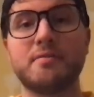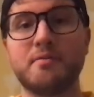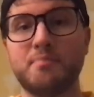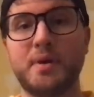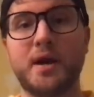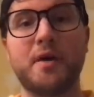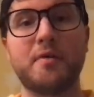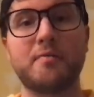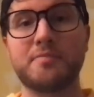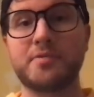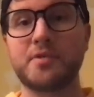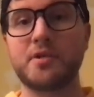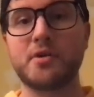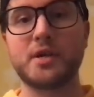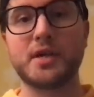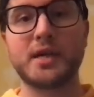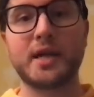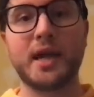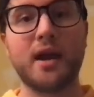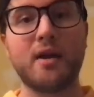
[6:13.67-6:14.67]
about
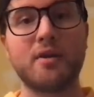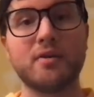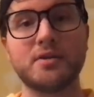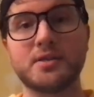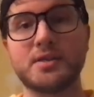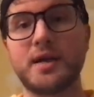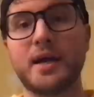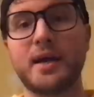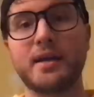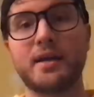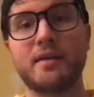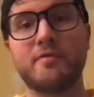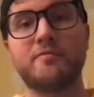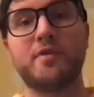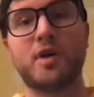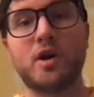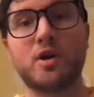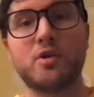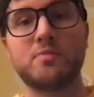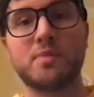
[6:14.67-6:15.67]
thirty carries. Got to get
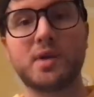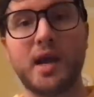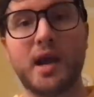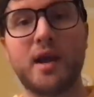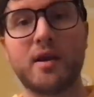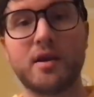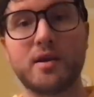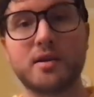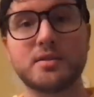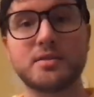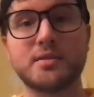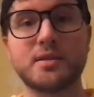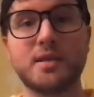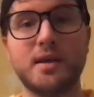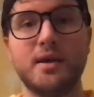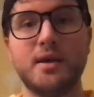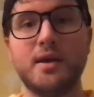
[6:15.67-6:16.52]
volume carries.